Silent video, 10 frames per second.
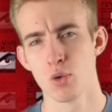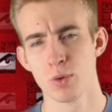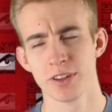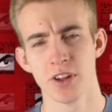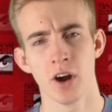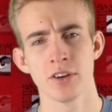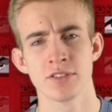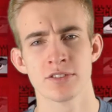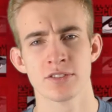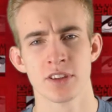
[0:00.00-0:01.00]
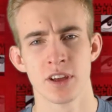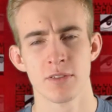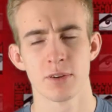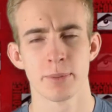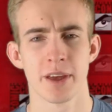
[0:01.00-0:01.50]
returns
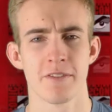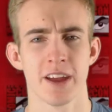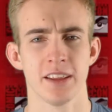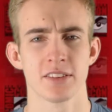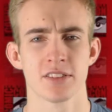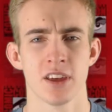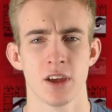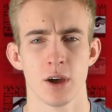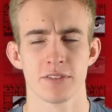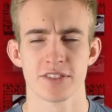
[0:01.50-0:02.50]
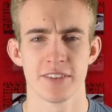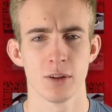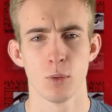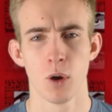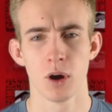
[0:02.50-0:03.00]
from the events of
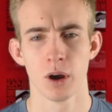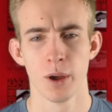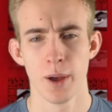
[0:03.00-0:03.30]
Civil War